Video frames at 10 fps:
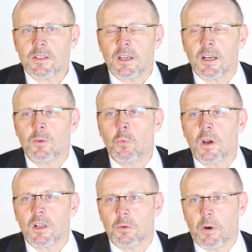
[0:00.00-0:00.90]
certainly
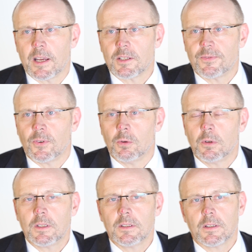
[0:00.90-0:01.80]
one of the ways
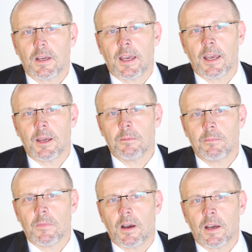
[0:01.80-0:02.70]
forward.
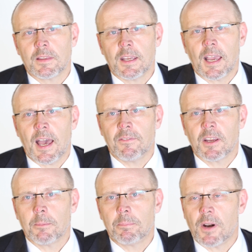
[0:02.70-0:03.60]
I think
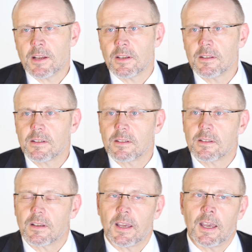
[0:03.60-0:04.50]
having a
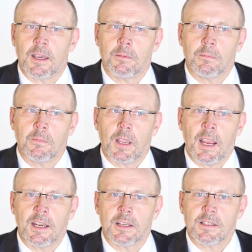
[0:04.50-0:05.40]
presence
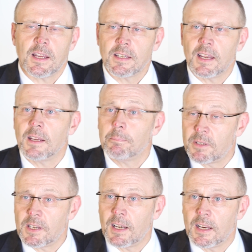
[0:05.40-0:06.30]
in a city,
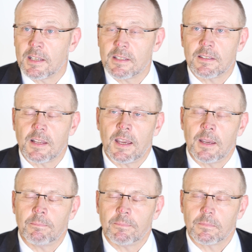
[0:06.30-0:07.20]
particularly in
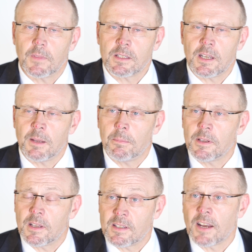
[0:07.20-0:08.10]

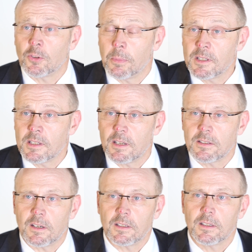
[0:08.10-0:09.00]
a central business
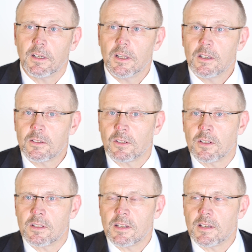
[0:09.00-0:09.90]
district such
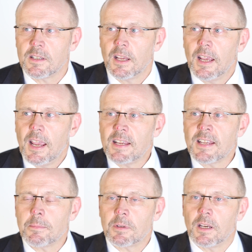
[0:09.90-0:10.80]
as this is
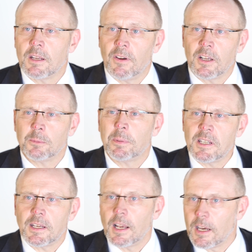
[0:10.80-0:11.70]
absolutely vital,
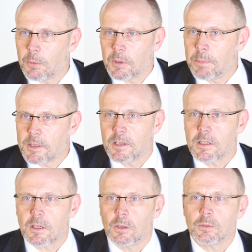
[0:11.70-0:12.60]
particularly with
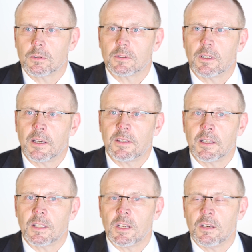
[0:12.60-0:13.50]
business schools. I
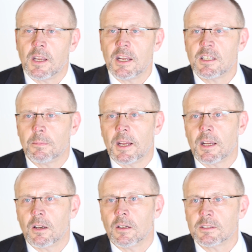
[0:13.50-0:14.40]
think that you need to be
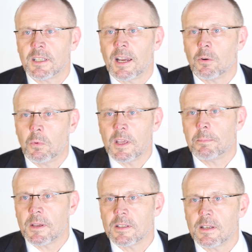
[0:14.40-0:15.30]
in contact
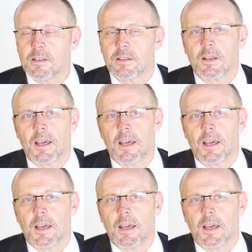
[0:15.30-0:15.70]
with business